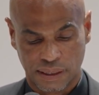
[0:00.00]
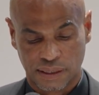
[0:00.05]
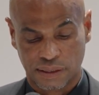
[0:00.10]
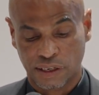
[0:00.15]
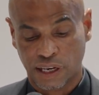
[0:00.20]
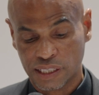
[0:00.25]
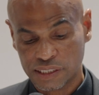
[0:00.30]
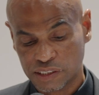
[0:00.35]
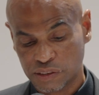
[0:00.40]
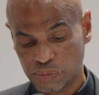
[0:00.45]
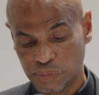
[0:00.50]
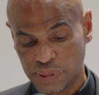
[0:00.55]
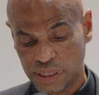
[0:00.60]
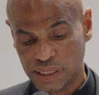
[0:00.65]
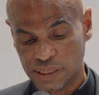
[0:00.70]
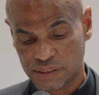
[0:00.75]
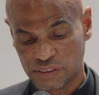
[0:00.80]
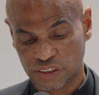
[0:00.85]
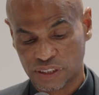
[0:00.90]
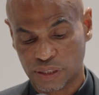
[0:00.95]
Not to
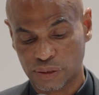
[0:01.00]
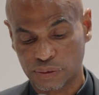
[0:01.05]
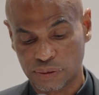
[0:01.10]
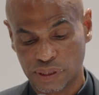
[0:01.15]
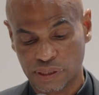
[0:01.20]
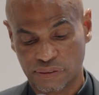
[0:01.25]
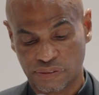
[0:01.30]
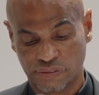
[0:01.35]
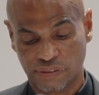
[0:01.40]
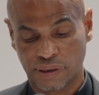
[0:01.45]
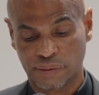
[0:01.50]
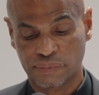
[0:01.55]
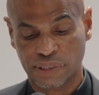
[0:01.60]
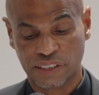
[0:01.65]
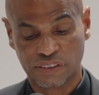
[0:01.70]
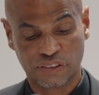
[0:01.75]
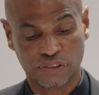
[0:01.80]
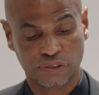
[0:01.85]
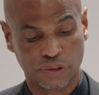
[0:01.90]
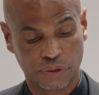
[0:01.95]
be excluded from
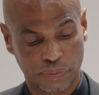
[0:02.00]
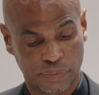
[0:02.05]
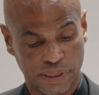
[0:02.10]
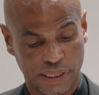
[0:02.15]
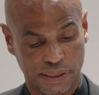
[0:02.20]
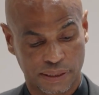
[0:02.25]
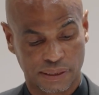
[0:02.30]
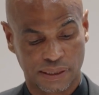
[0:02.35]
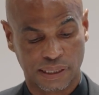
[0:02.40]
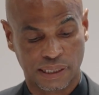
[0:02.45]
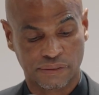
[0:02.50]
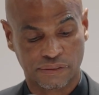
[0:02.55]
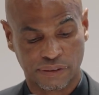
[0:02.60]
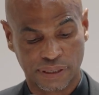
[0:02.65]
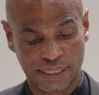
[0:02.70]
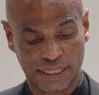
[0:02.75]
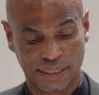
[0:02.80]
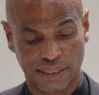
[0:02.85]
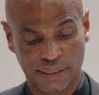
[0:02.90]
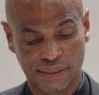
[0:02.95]
this grouping of
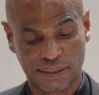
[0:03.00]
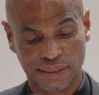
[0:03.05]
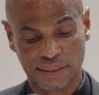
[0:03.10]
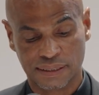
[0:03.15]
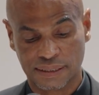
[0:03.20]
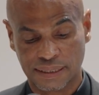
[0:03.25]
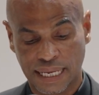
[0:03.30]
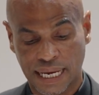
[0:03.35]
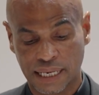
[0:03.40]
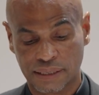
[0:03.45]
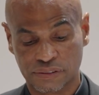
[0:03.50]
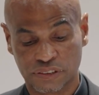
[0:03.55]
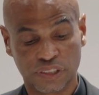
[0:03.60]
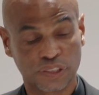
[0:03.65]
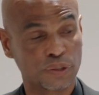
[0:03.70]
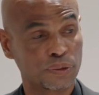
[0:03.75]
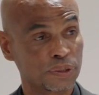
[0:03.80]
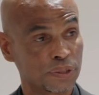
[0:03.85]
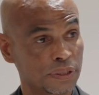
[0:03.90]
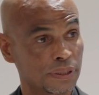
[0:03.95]
residences, that of
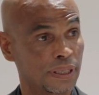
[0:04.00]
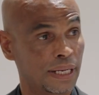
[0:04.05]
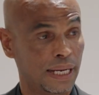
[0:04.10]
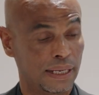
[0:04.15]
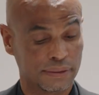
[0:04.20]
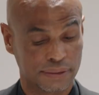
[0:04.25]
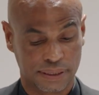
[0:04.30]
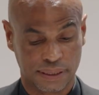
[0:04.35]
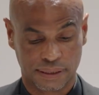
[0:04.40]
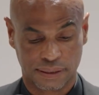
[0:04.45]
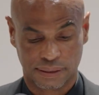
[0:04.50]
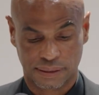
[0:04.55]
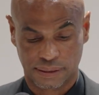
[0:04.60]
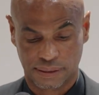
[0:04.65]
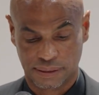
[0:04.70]
social housing,